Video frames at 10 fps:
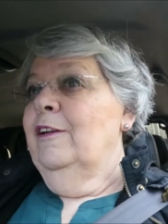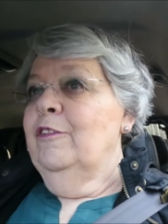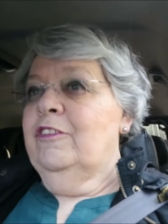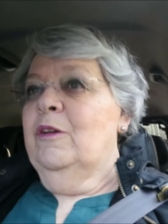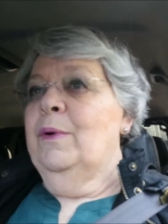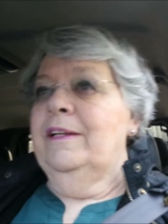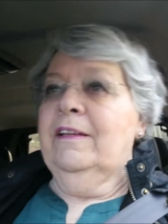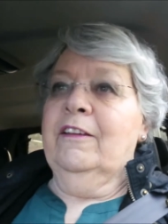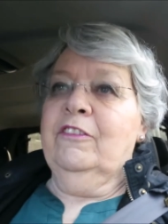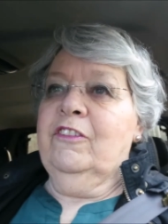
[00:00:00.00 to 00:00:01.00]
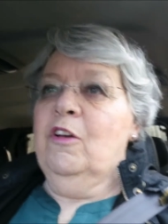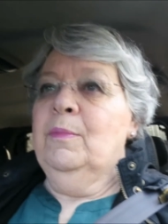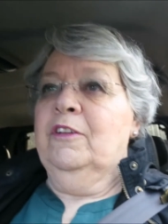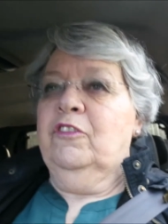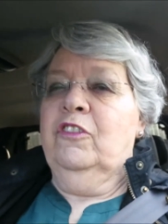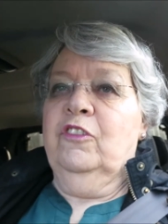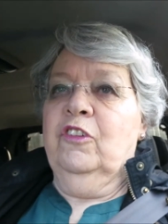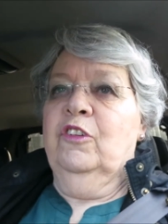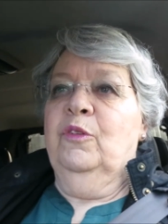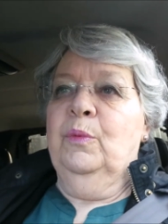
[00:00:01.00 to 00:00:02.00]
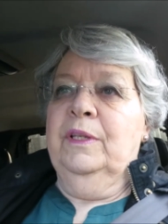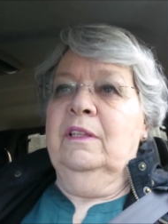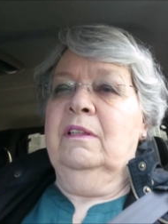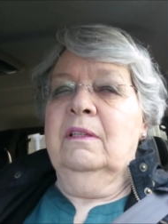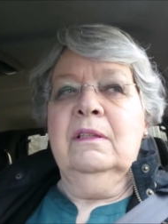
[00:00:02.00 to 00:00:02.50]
losing weight has so much to do with